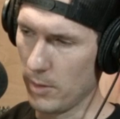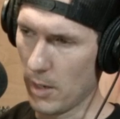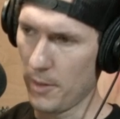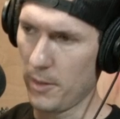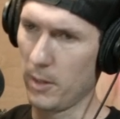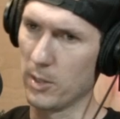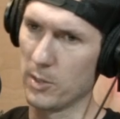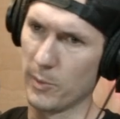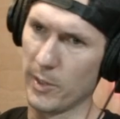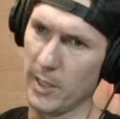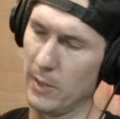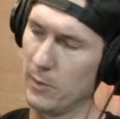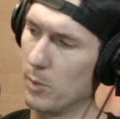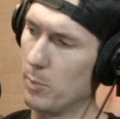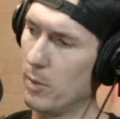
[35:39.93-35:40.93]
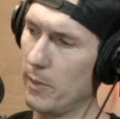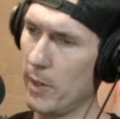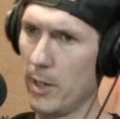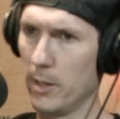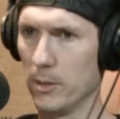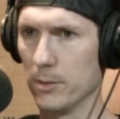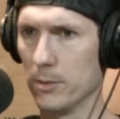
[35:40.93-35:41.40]
nothing is when evil
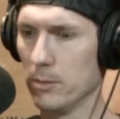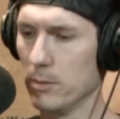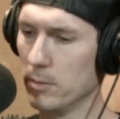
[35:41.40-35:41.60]
prevails.